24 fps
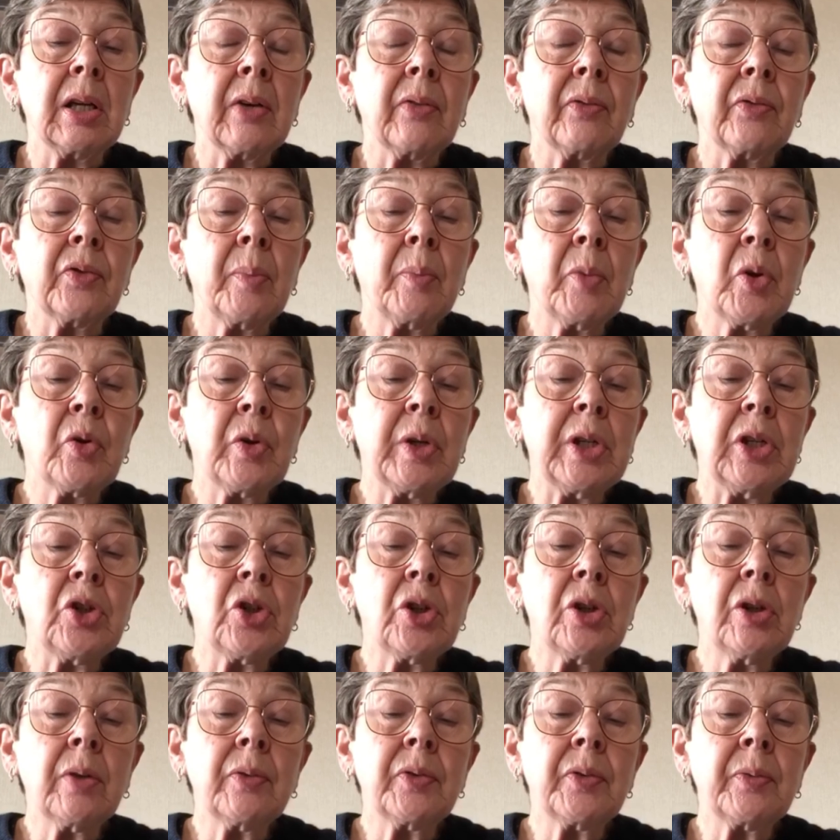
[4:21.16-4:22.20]
from the
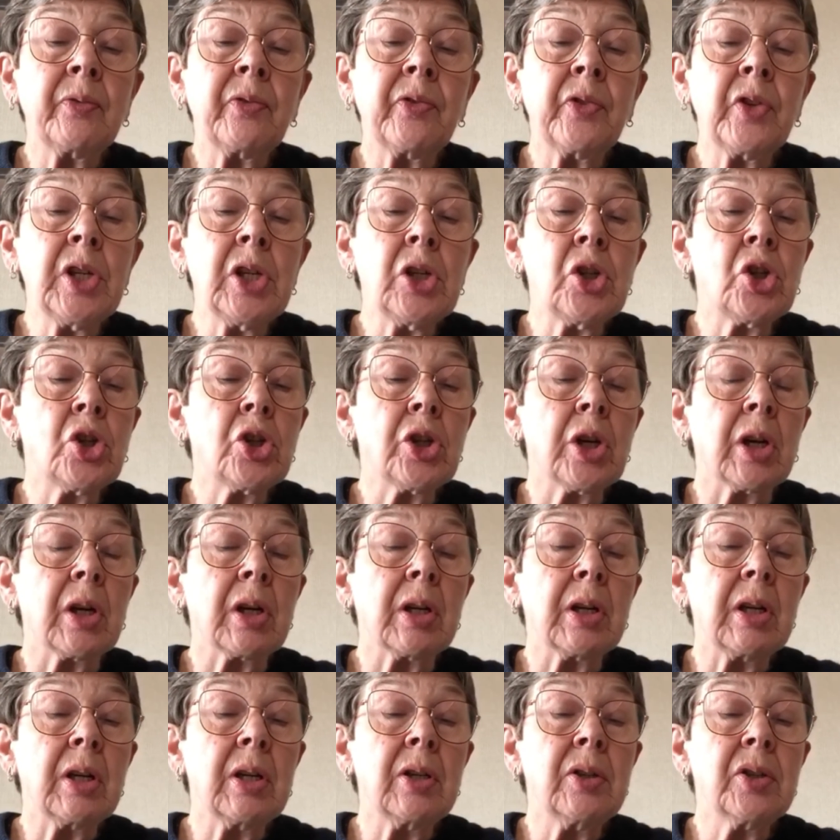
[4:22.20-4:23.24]
region of Phoenicia
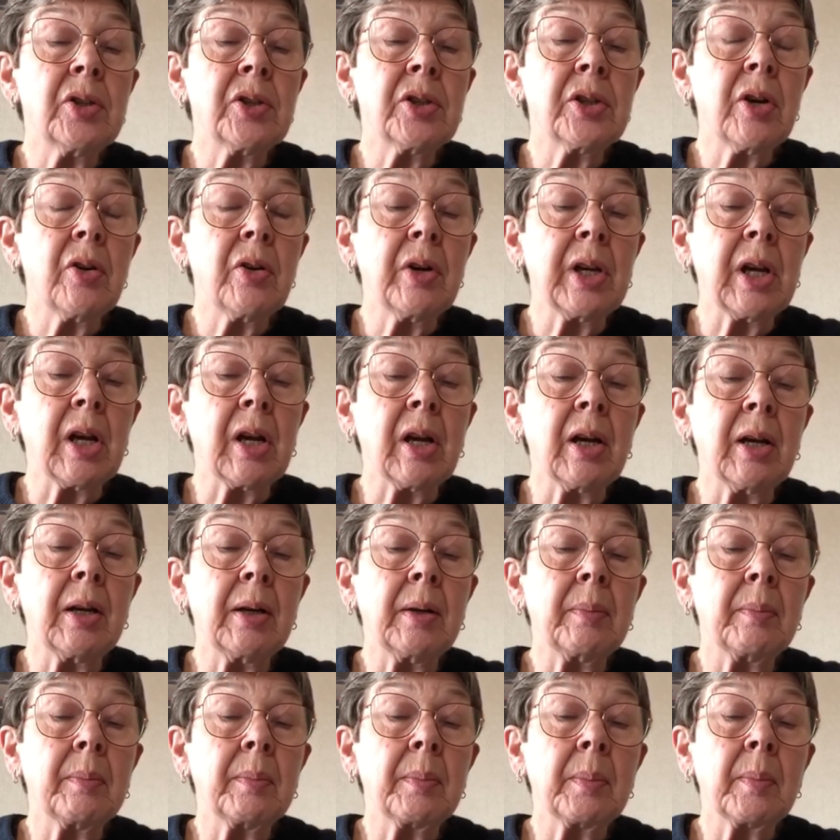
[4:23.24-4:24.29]
in Syria.
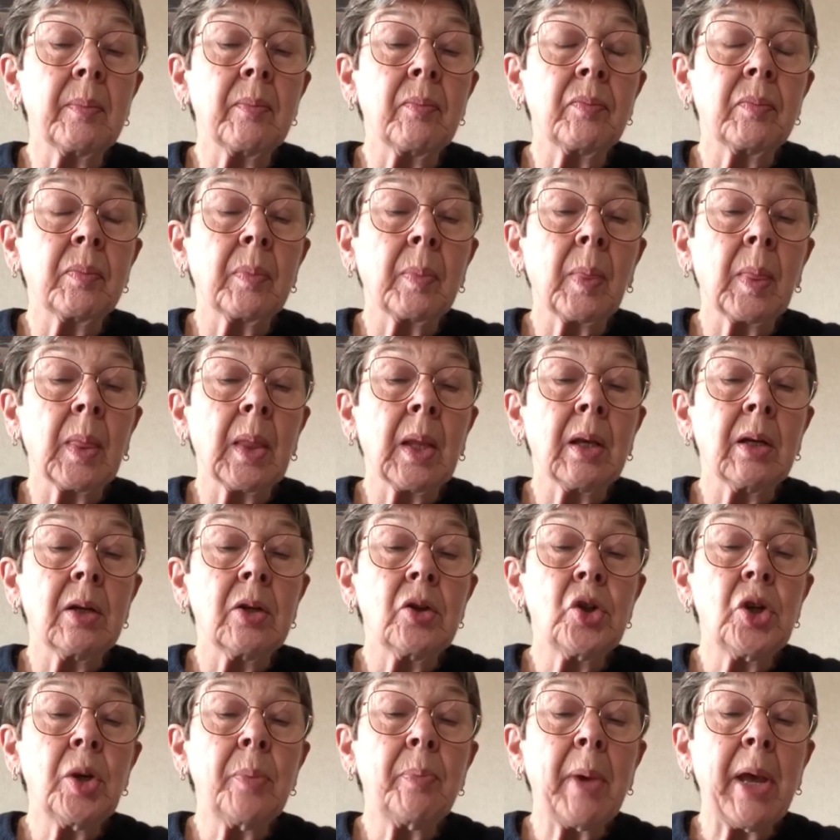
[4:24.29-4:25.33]

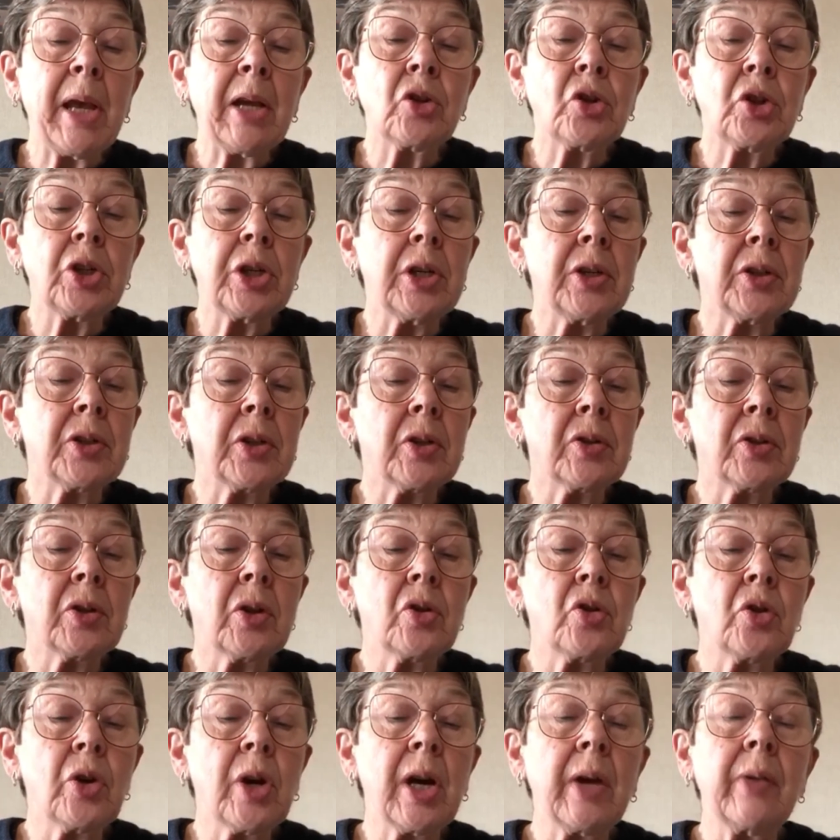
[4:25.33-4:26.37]
She begged Jesus to
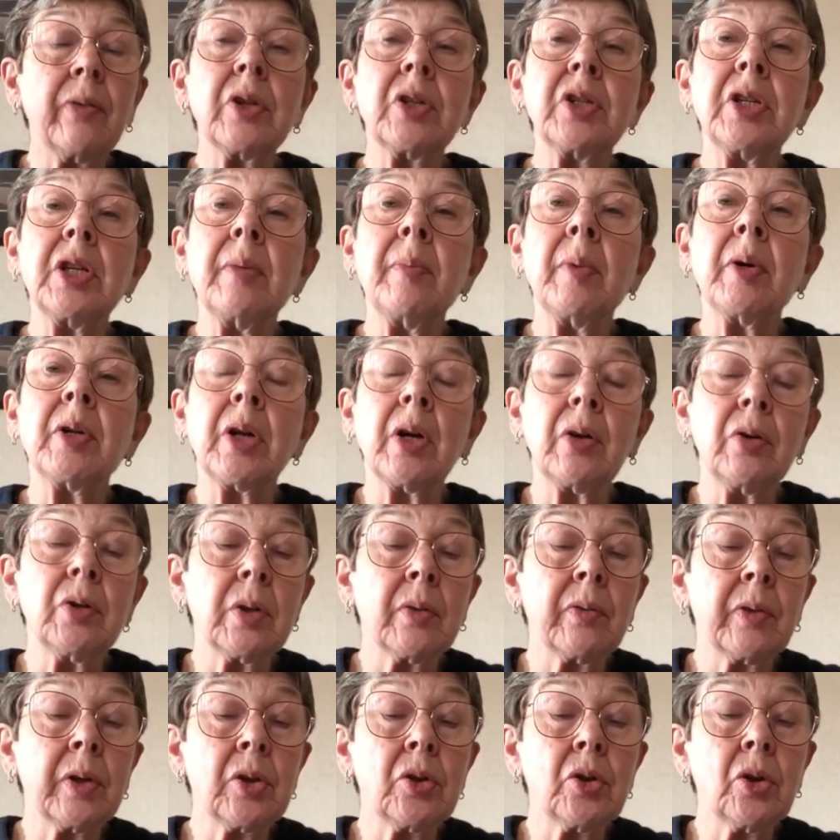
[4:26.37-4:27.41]
drive the demon out
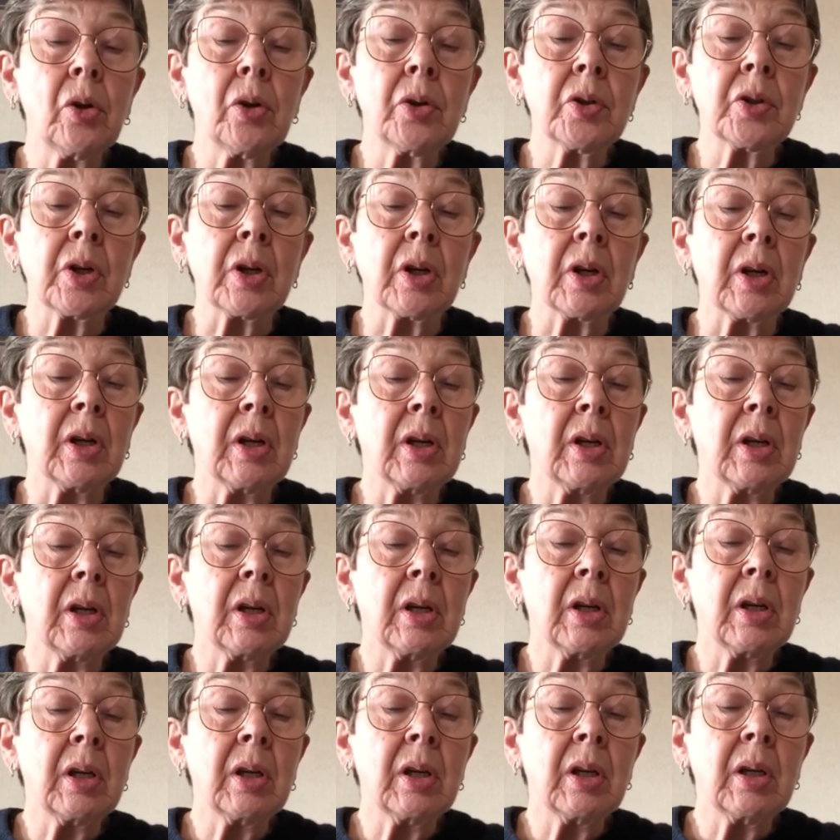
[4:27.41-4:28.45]
of her daughter.
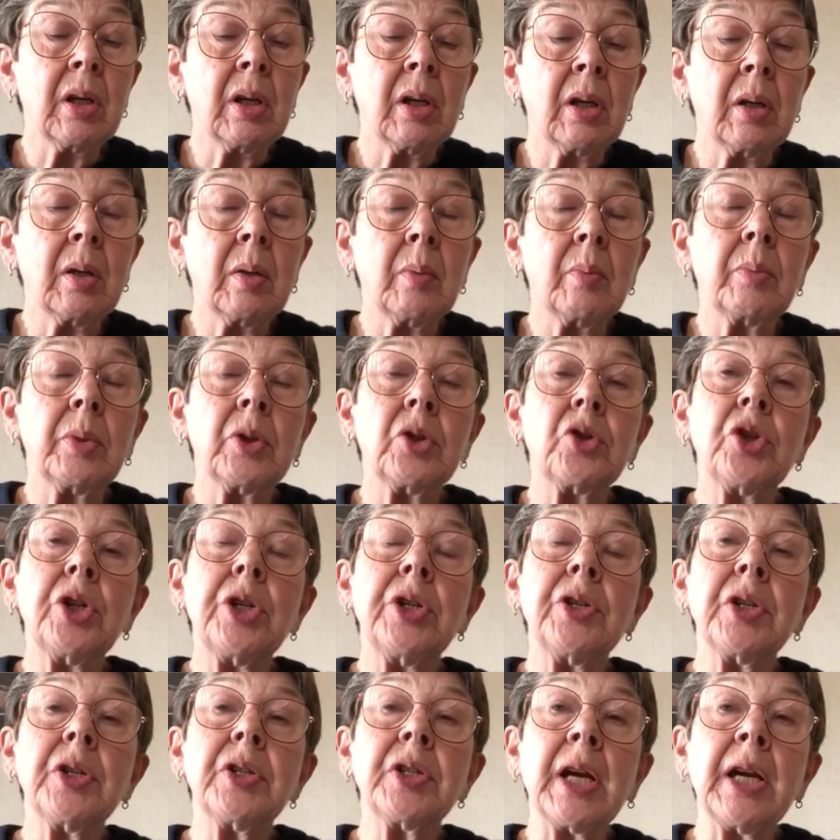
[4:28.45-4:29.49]
But
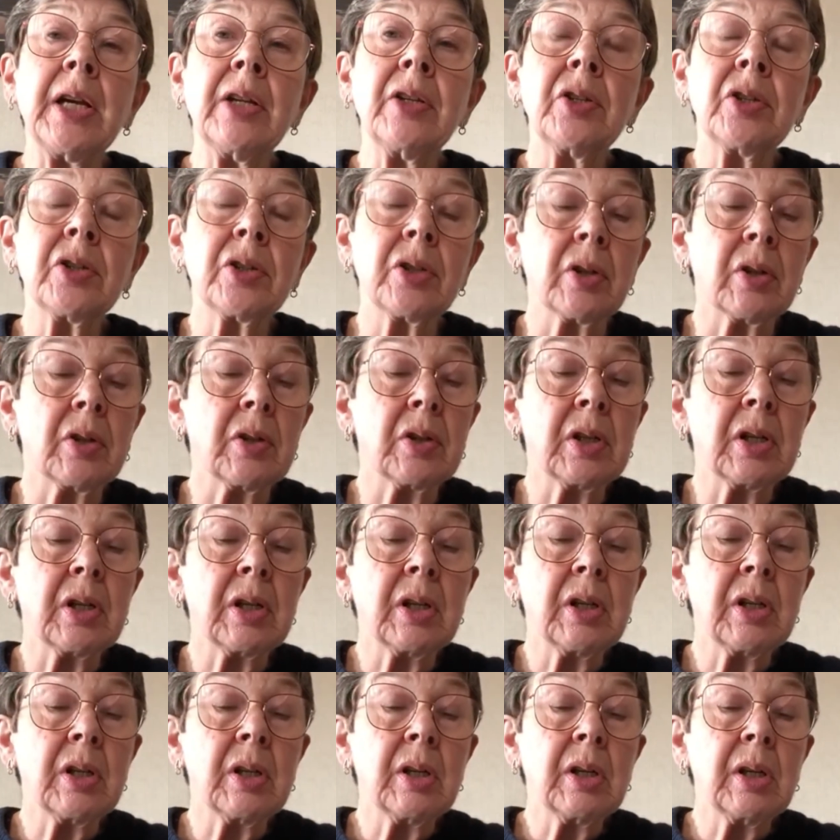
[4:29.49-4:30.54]
Jesus answered,
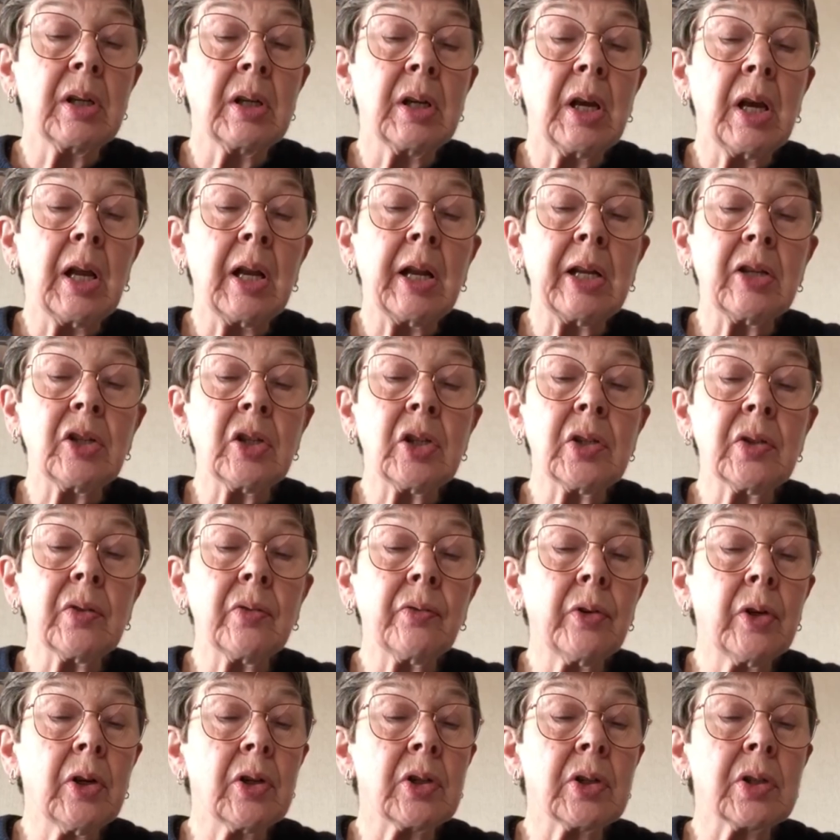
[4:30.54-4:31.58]
"Let us
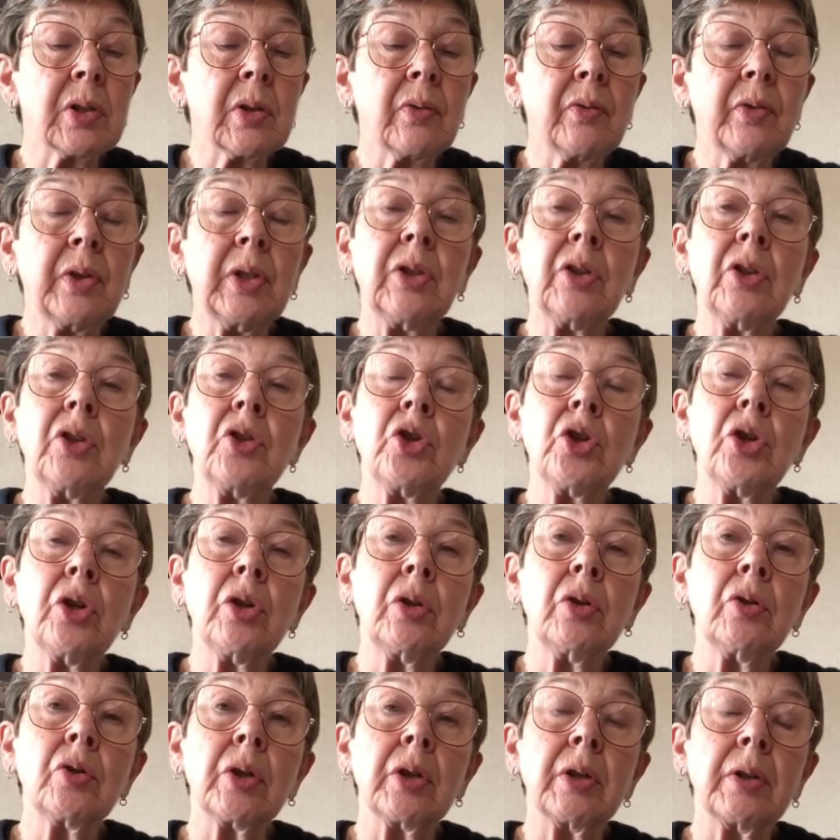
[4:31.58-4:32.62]
first feed the
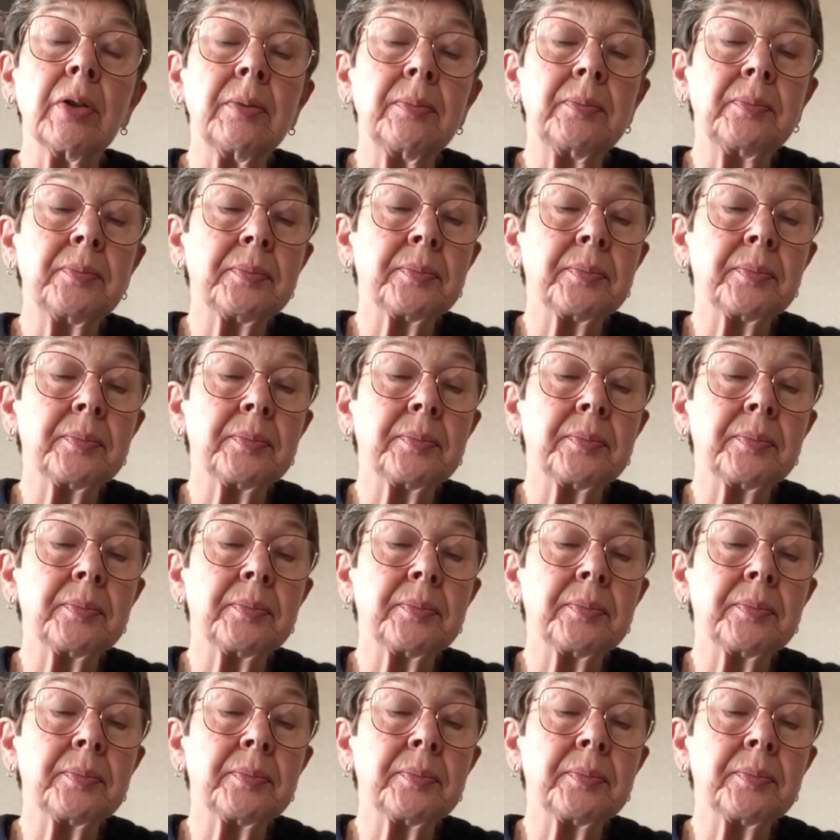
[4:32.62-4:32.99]
children.